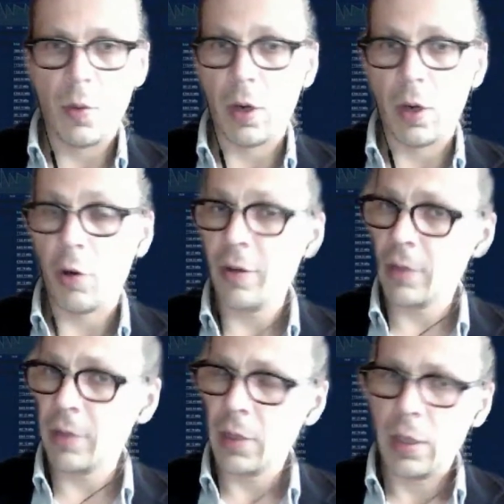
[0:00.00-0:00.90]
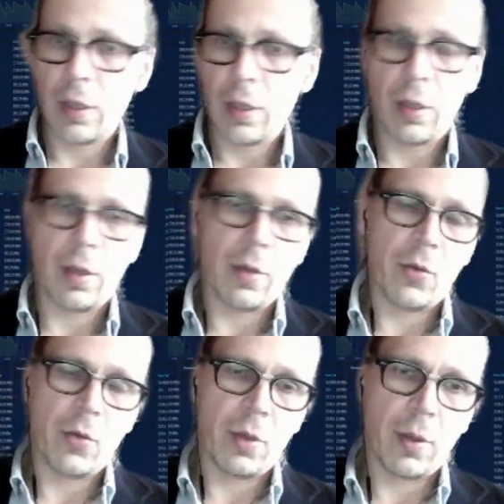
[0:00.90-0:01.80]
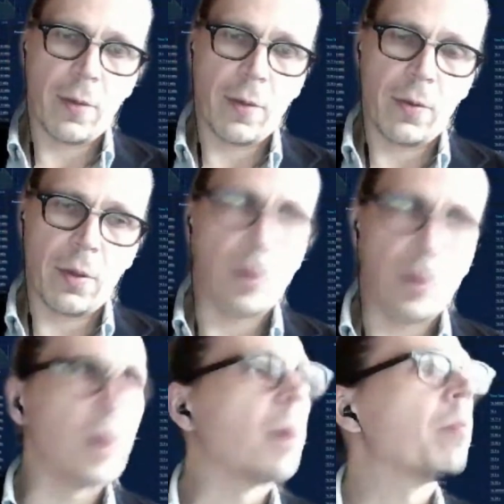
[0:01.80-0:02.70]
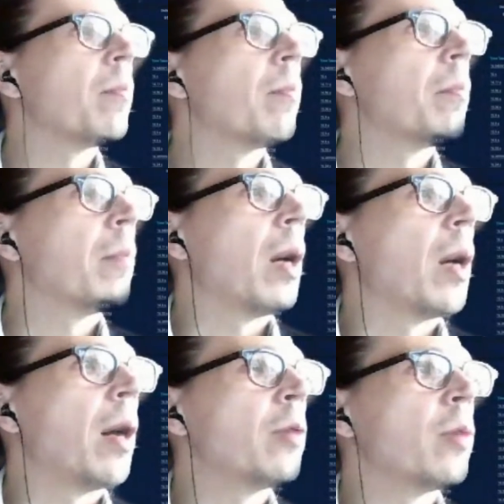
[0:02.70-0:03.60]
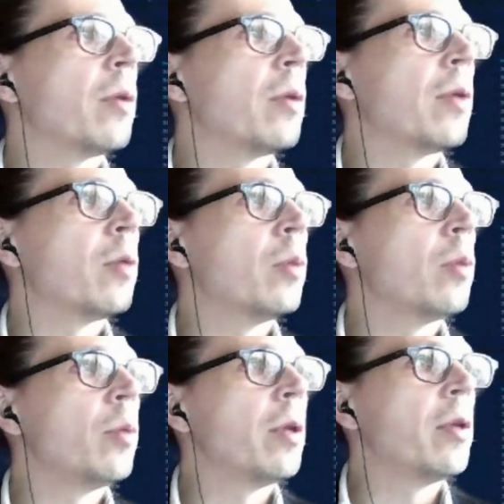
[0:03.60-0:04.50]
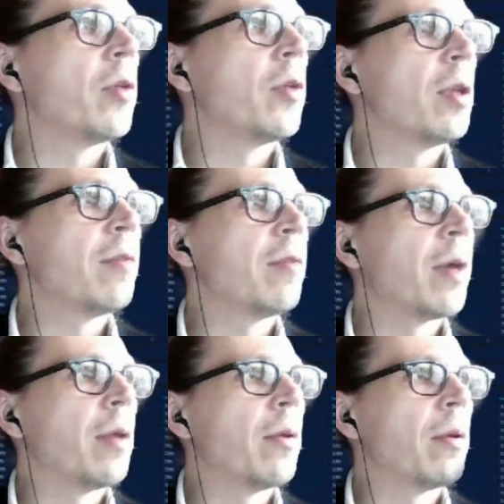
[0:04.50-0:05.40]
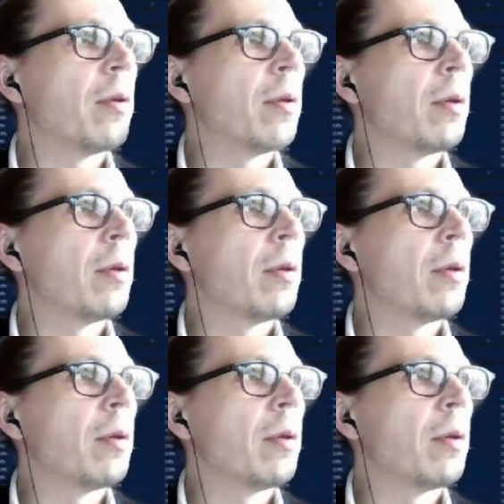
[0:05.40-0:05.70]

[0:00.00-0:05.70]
However, the hardware that we will incentivize,